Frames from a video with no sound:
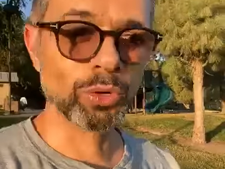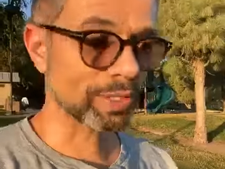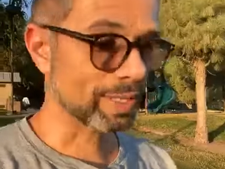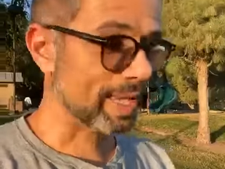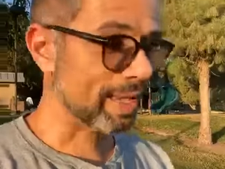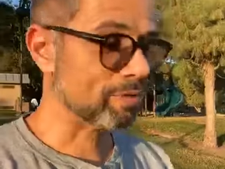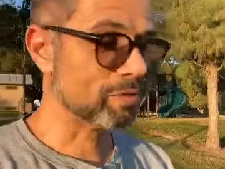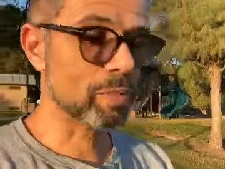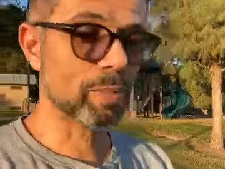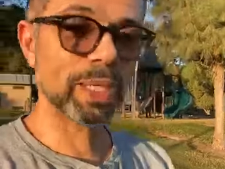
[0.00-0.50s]

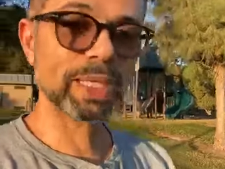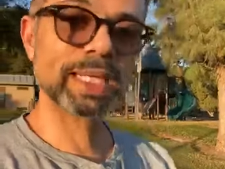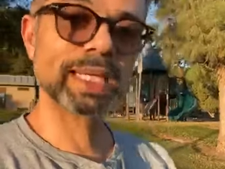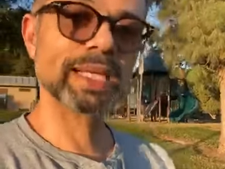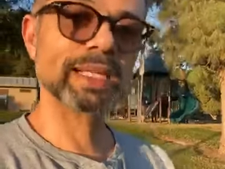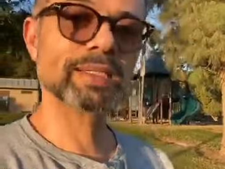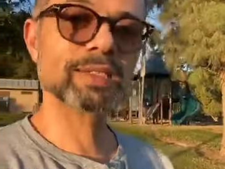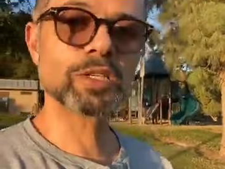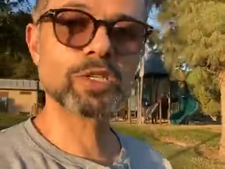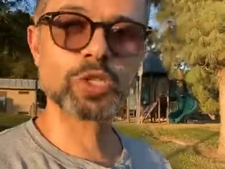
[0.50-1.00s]
what
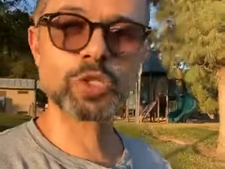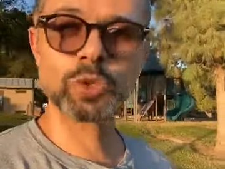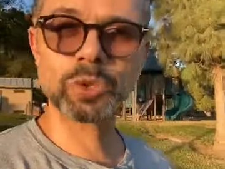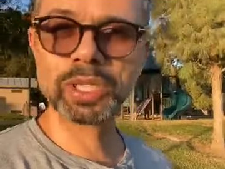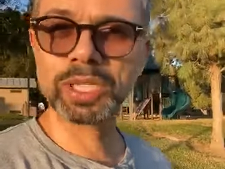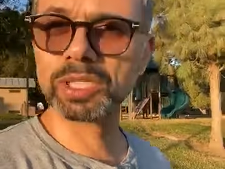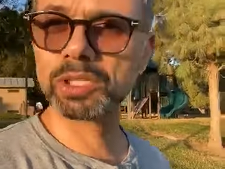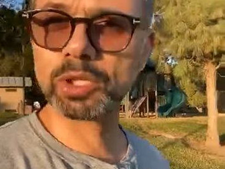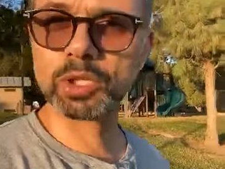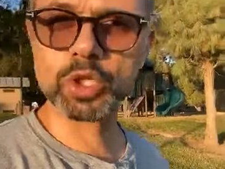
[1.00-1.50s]
everybody else is
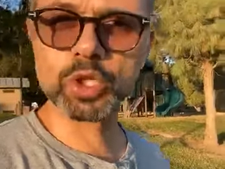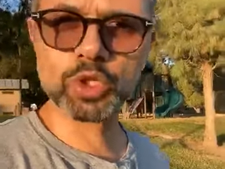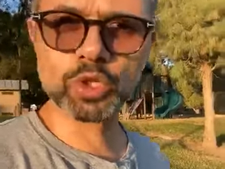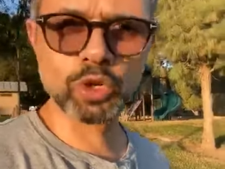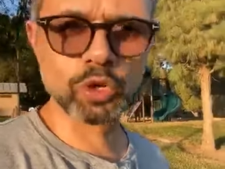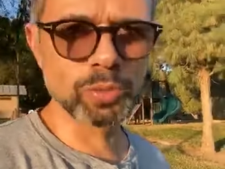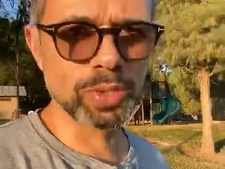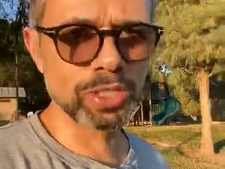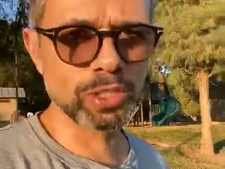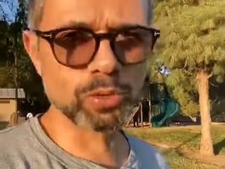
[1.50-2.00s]
doing, and there are
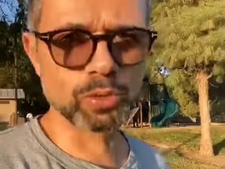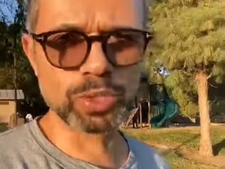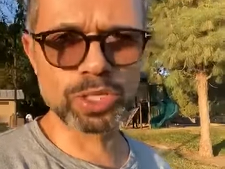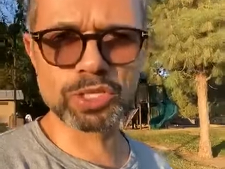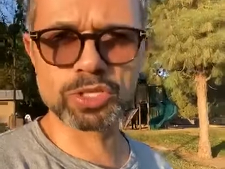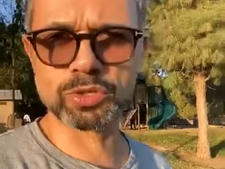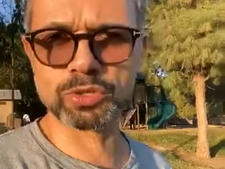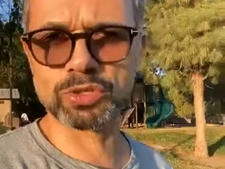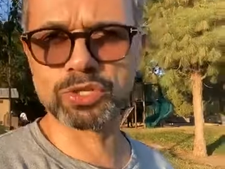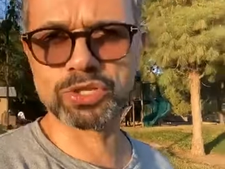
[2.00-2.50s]
so many
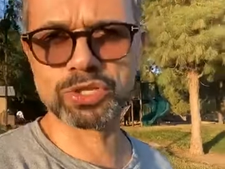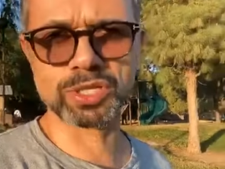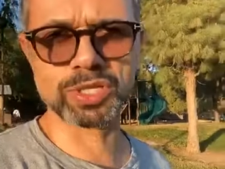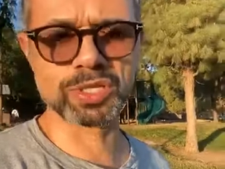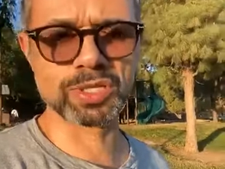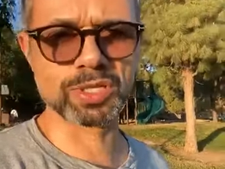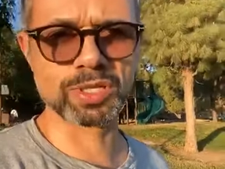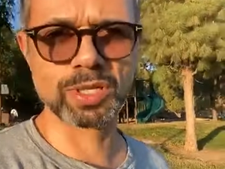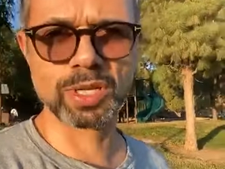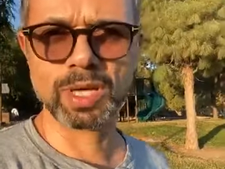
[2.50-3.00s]

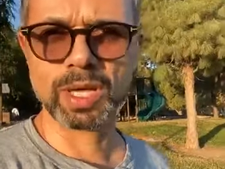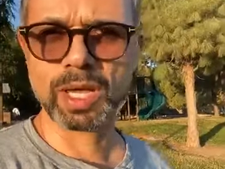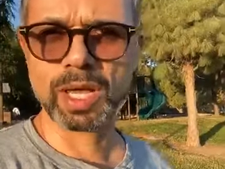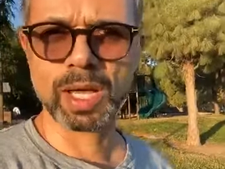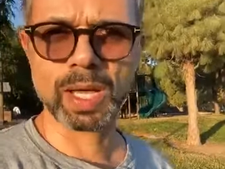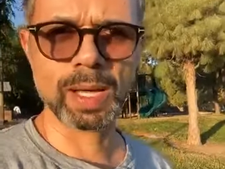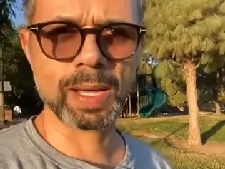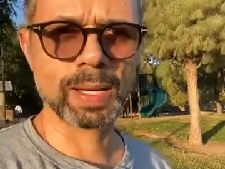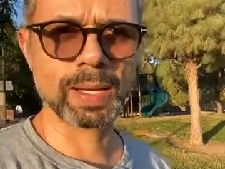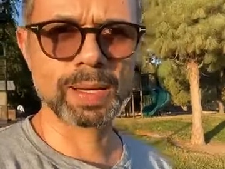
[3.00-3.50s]
researchers
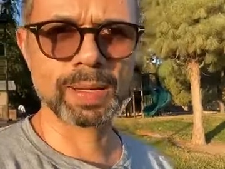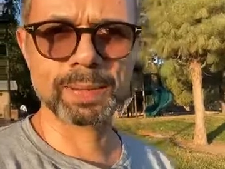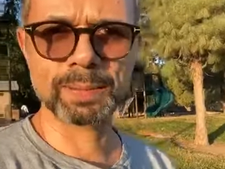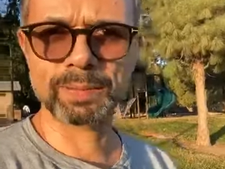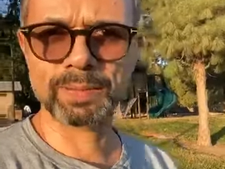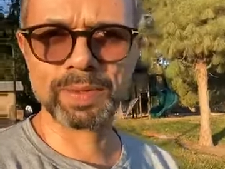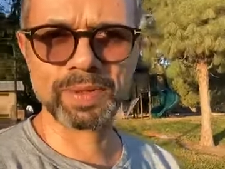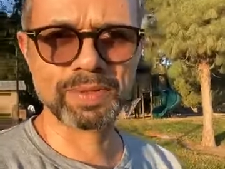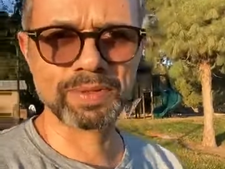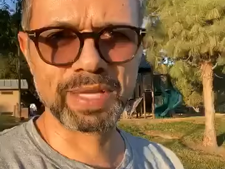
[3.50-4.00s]
um,